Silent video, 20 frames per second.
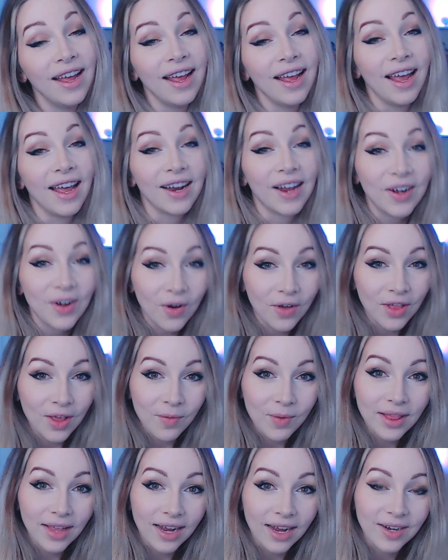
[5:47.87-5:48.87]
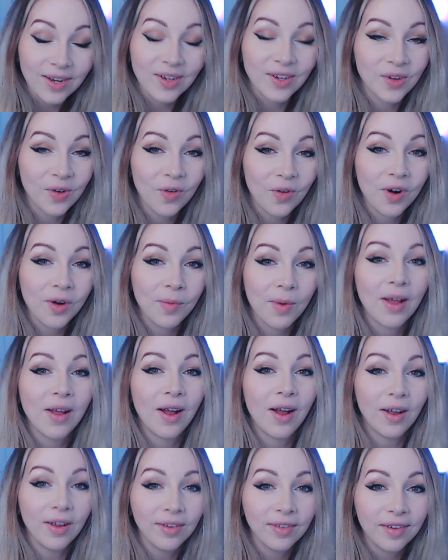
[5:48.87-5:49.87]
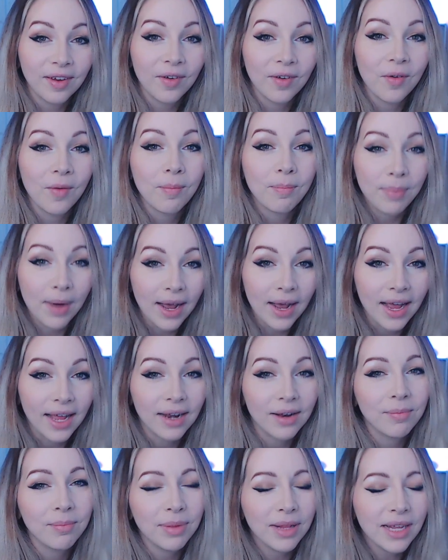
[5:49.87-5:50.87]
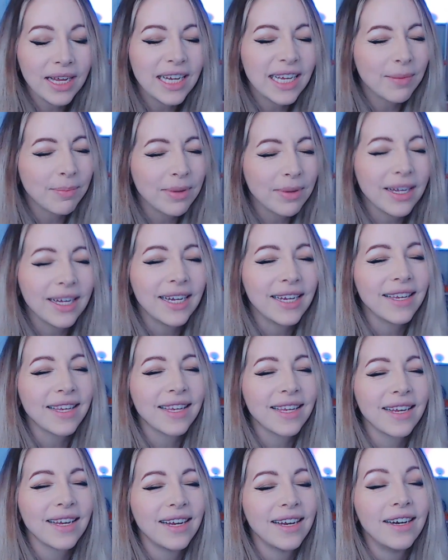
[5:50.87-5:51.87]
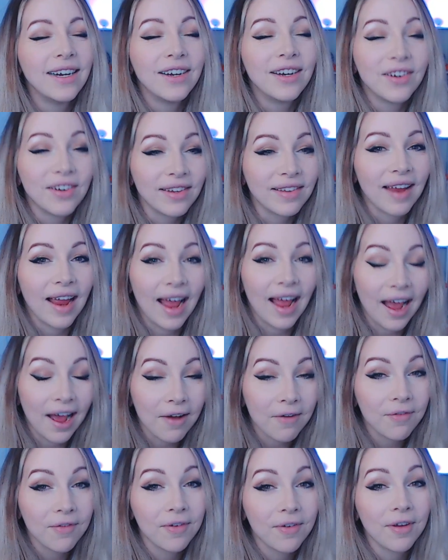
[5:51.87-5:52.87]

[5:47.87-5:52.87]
And I know that we like to score well also, but please, please, just have